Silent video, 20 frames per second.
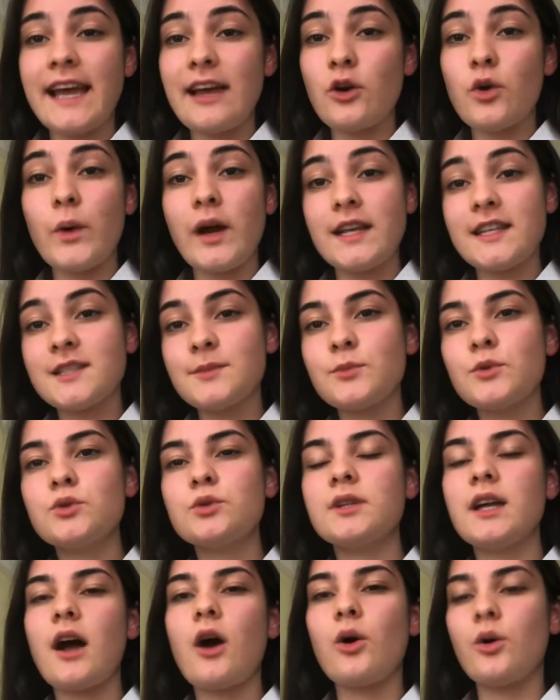quite small.
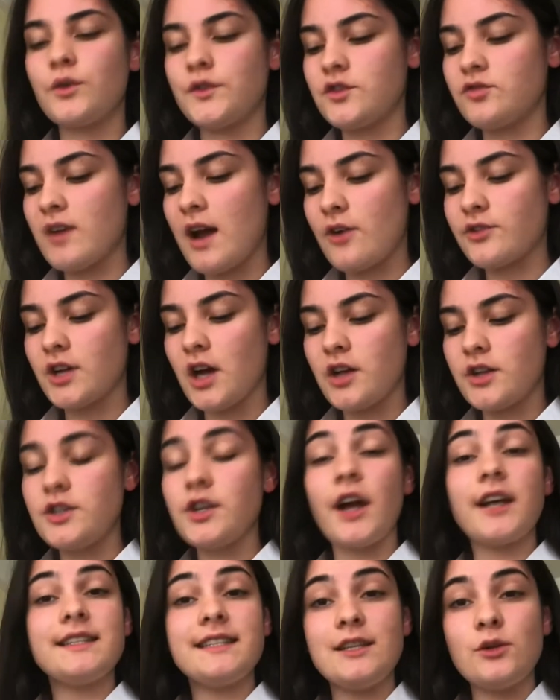It holds around
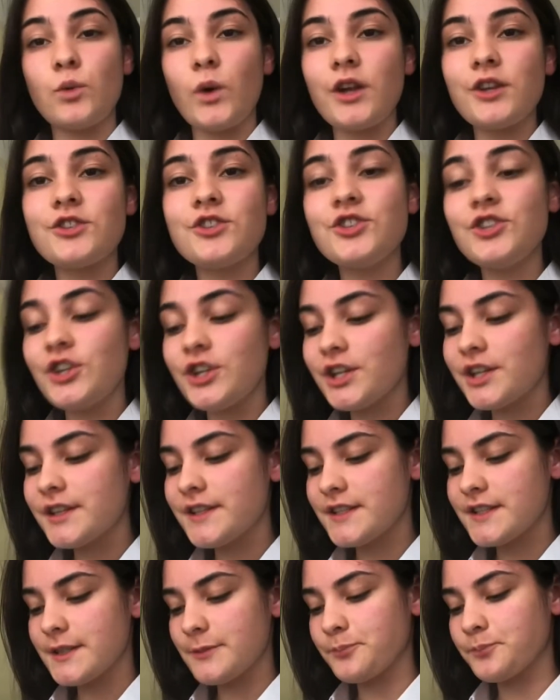91
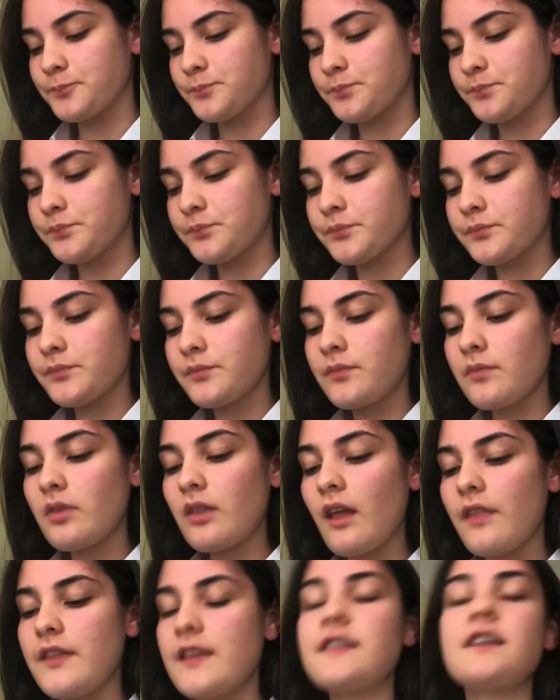students.
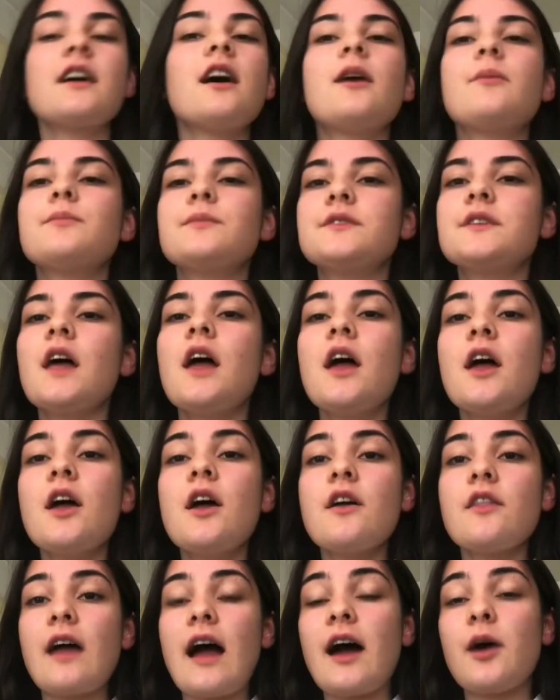This comes
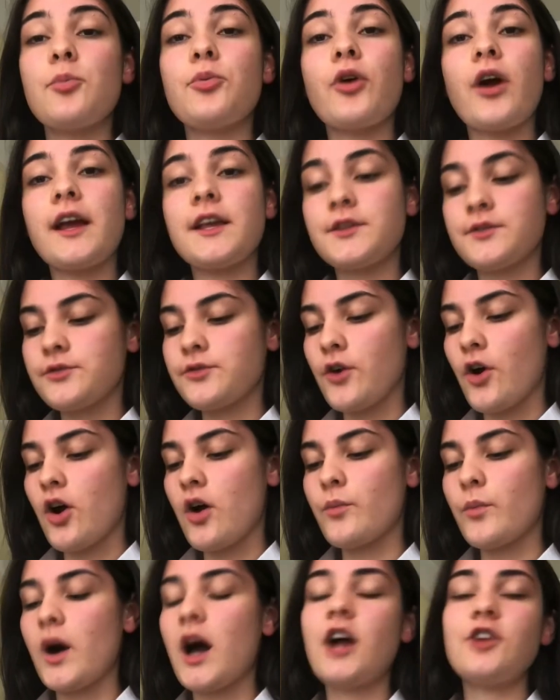at a price
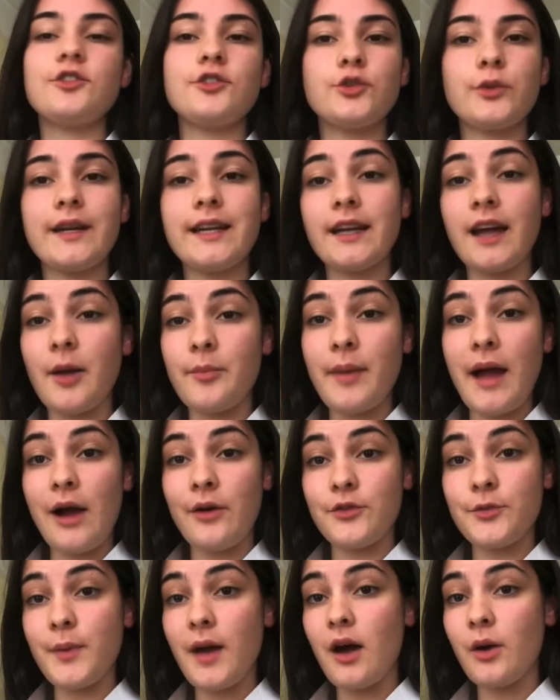from
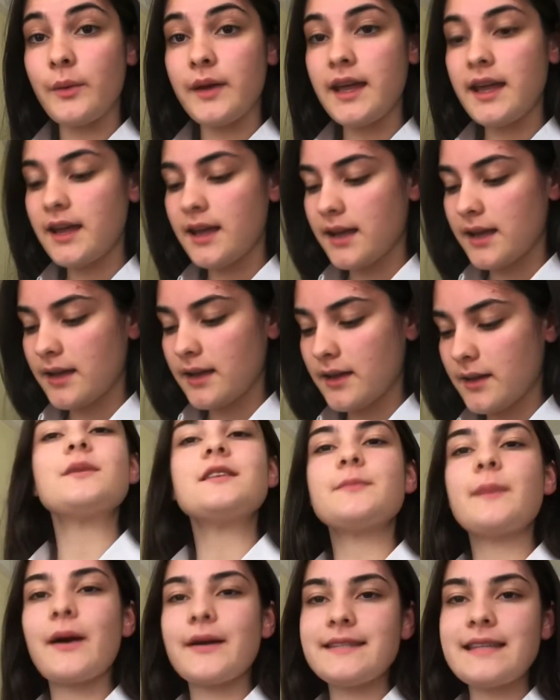£129 per week.
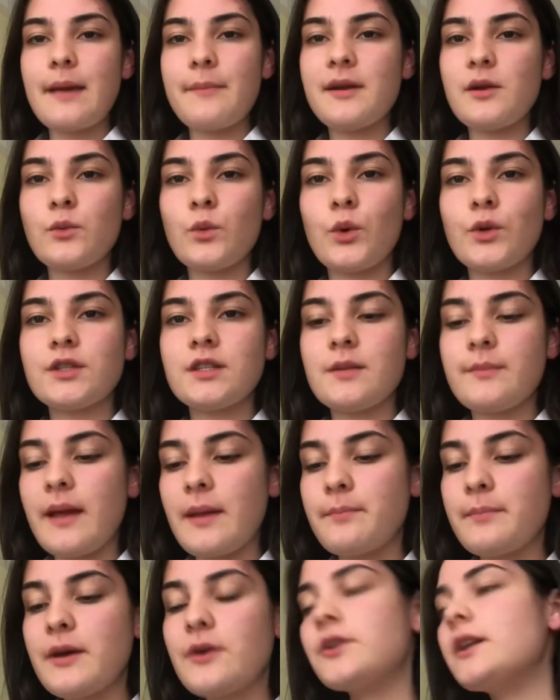It's about a 10-minute walk to the
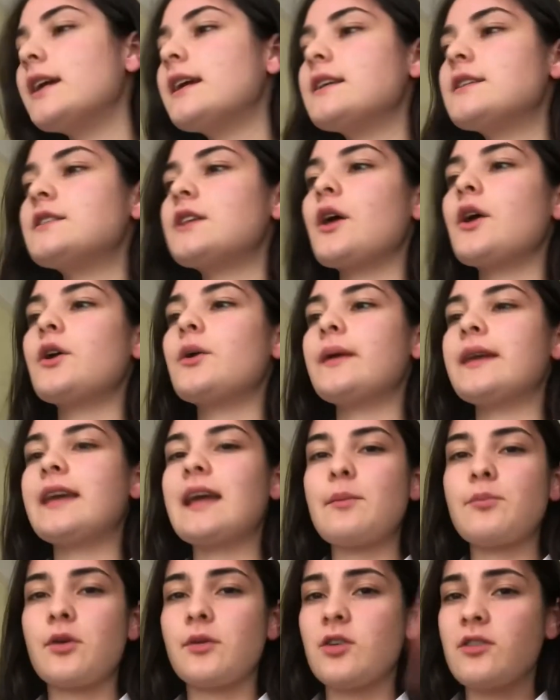main building, so
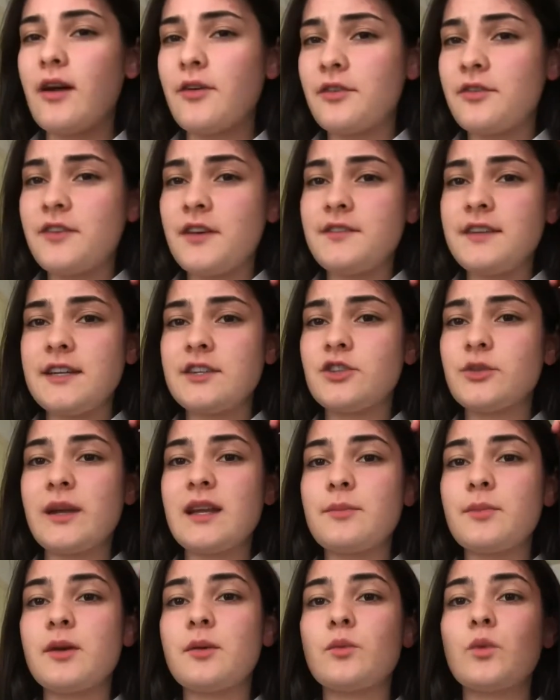again probably around a 15 to
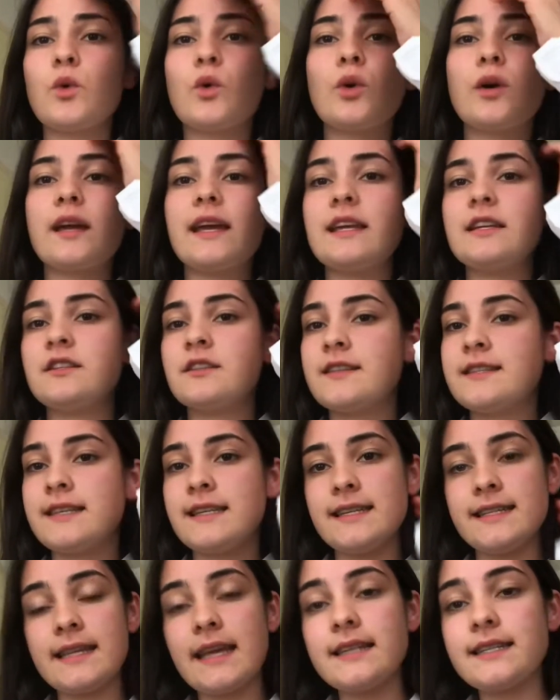20-minute walk into the
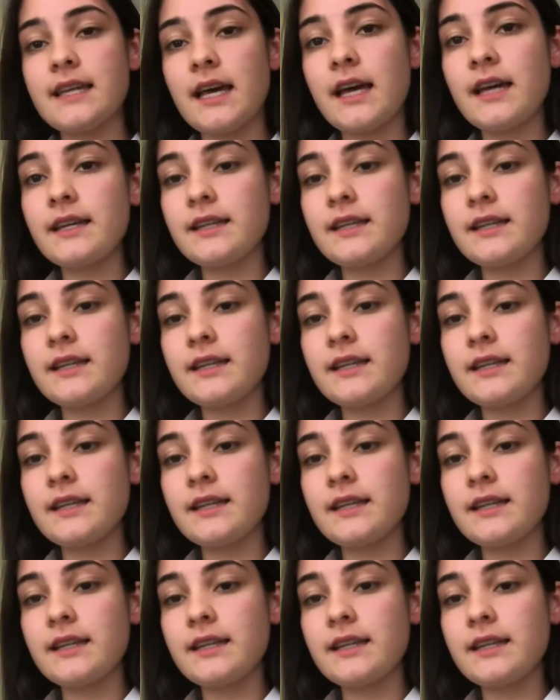city centre.